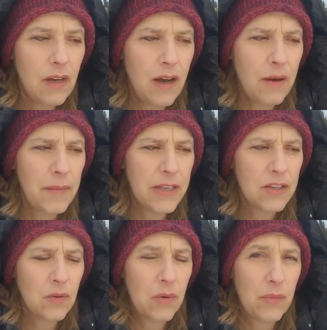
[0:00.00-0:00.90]
Um, and
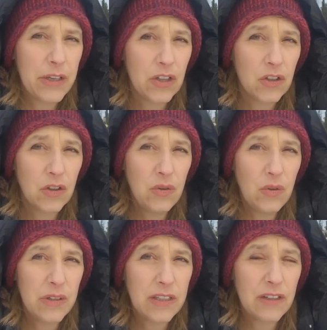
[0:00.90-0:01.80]
so what we can
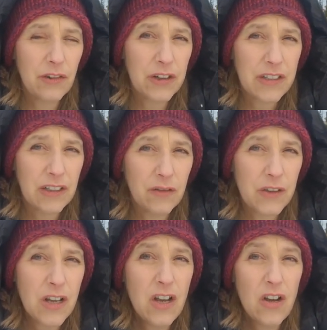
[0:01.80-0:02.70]
do is give
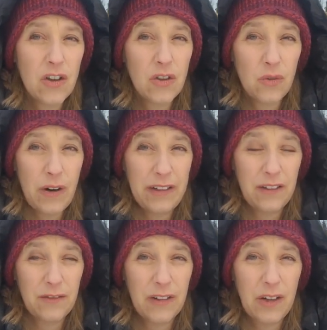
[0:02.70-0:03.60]
ourselves the right
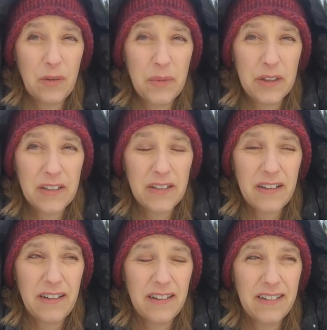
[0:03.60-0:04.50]
environment.
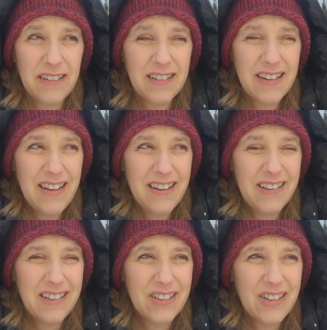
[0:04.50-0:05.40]
And,
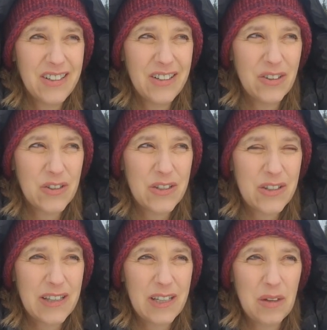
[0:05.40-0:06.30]
you know,
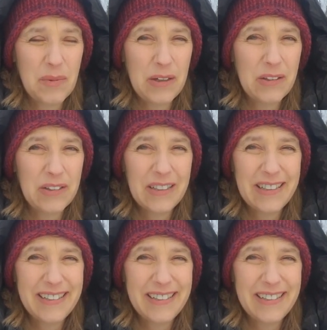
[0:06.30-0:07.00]
just thinking about,